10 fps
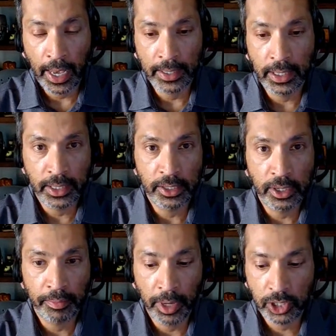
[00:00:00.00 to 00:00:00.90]
is that these
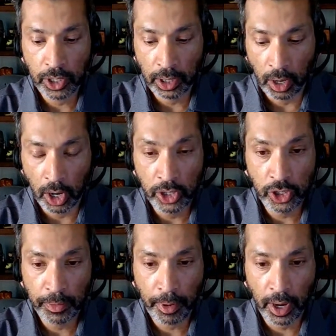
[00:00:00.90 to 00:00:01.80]
are much
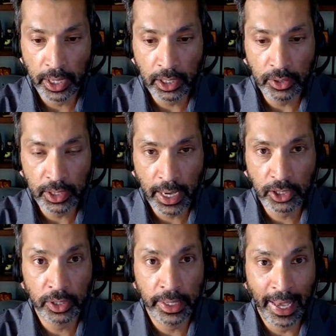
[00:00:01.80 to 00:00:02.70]
larger particles,
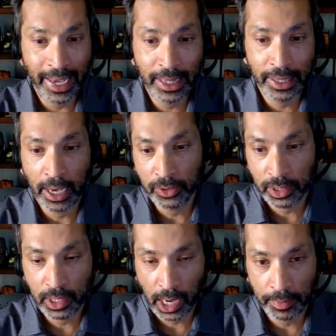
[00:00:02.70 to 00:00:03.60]
actually
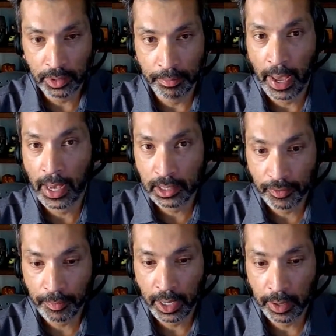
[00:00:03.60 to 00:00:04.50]
8,000 times the mass
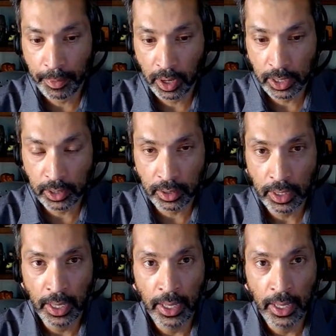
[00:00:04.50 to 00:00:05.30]
of a beta particle.